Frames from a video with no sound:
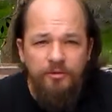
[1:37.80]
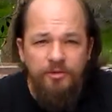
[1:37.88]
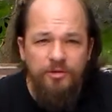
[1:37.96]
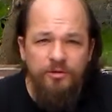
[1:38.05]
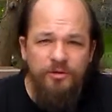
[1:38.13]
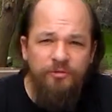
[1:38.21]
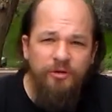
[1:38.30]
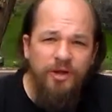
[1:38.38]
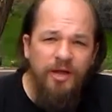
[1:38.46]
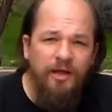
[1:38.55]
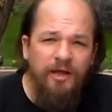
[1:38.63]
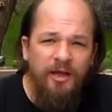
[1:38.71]
Those are the
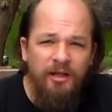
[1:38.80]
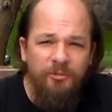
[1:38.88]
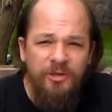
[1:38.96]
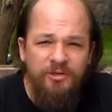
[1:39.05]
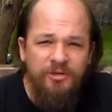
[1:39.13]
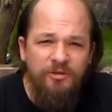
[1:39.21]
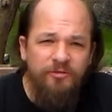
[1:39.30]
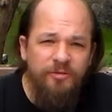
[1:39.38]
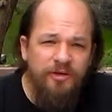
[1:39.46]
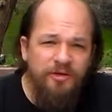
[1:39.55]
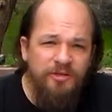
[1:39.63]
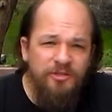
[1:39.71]
different elemental
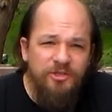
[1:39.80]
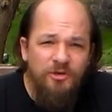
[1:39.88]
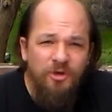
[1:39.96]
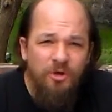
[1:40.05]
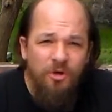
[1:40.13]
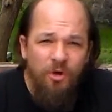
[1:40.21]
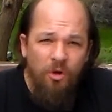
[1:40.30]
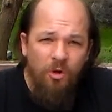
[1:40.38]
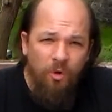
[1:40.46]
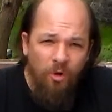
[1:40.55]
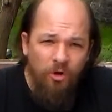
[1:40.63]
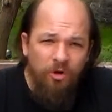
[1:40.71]
affinities.
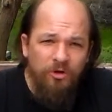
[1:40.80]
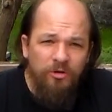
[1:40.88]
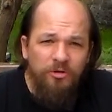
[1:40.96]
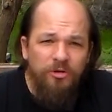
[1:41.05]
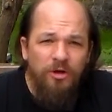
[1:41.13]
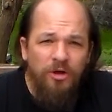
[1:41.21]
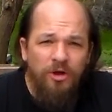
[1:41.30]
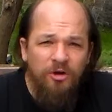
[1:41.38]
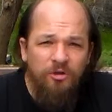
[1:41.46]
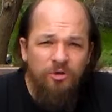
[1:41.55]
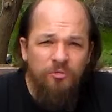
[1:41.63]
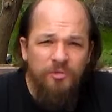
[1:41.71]
Or
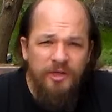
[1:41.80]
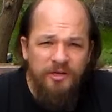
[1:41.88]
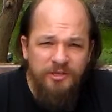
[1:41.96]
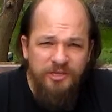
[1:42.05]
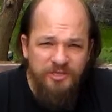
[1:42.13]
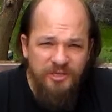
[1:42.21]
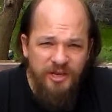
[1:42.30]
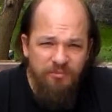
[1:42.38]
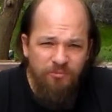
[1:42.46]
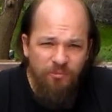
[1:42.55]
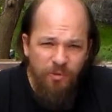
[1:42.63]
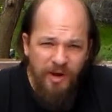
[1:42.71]
a group that is the
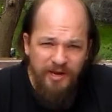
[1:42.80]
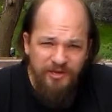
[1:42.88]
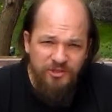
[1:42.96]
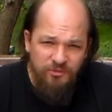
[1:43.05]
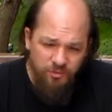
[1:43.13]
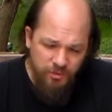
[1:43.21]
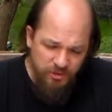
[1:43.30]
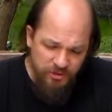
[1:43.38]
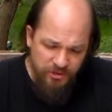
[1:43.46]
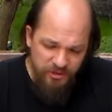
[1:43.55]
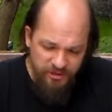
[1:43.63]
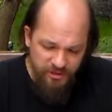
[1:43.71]
same race, which
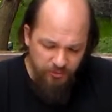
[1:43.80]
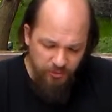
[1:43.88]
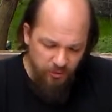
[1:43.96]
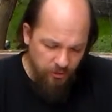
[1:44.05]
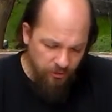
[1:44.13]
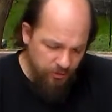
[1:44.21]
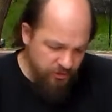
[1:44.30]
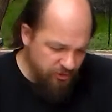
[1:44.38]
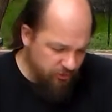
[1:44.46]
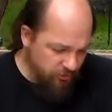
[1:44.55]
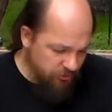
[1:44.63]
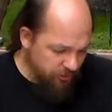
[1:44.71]
is the symbol or
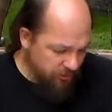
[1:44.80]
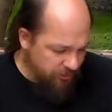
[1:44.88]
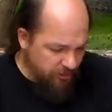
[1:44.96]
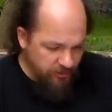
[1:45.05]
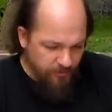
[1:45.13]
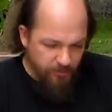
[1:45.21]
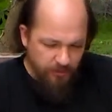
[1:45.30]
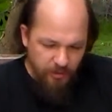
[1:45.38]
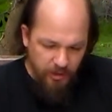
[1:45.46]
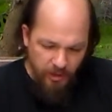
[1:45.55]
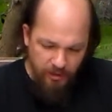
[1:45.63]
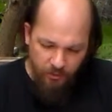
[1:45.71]
suit.
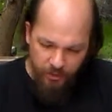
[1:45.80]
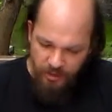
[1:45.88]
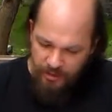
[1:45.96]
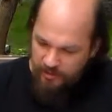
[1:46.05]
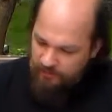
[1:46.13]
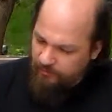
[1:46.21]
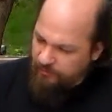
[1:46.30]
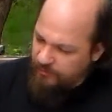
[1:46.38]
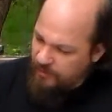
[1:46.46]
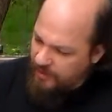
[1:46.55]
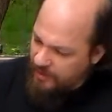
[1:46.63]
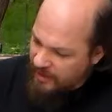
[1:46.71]
And we have
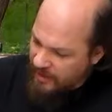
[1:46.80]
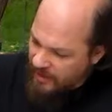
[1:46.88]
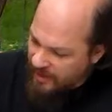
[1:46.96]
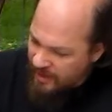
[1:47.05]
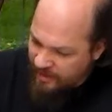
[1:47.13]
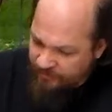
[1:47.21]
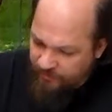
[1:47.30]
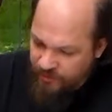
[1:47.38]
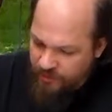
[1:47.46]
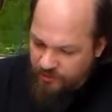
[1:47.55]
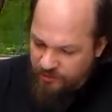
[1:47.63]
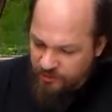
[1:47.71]

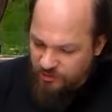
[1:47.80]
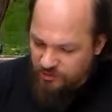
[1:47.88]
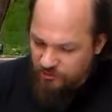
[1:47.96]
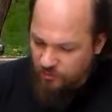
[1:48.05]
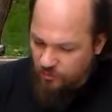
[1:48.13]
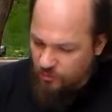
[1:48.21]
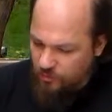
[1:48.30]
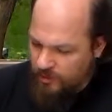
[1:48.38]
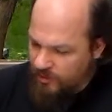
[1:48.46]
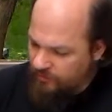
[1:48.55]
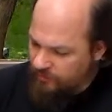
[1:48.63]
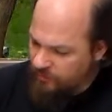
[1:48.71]
halflings, we
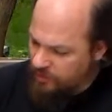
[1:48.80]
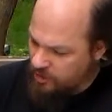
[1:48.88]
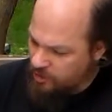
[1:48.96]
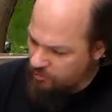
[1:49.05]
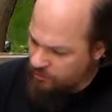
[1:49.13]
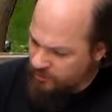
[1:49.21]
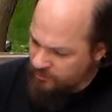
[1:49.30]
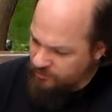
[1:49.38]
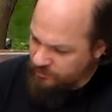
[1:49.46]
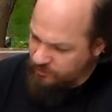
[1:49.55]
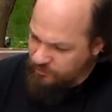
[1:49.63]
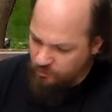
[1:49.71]
have
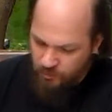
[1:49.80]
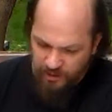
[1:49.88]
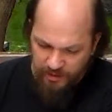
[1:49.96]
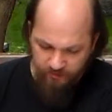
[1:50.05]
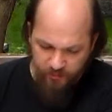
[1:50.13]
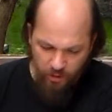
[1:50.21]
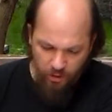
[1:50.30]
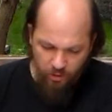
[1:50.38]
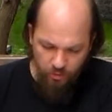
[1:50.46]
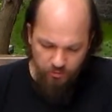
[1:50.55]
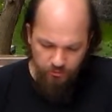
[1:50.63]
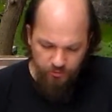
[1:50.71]
humans, we have
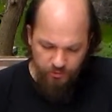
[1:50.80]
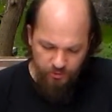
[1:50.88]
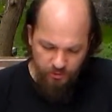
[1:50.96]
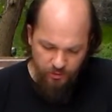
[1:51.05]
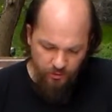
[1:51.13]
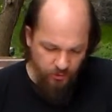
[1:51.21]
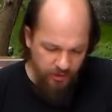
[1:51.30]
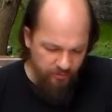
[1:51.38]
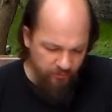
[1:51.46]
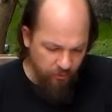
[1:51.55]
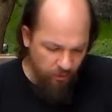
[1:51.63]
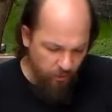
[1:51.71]
gnomes, we
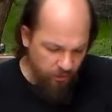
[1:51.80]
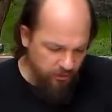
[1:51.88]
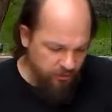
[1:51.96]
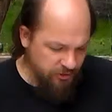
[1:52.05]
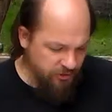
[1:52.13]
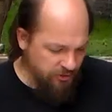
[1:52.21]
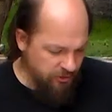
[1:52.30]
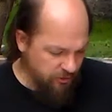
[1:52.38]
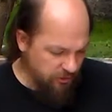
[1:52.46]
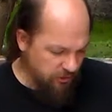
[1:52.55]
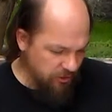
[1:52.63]
have orcs,